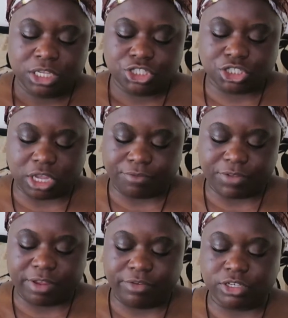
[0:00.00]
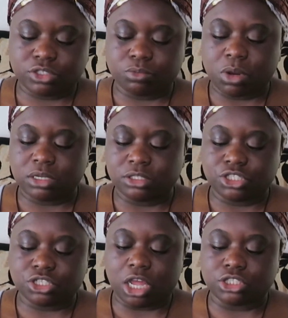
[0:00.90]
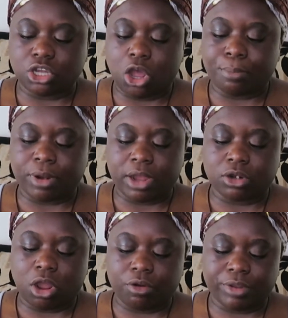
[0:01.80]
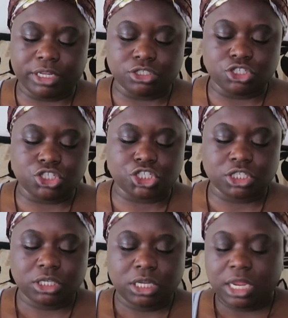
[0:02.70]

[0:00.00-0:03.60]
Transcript: she's got various ones she's got dark brown orange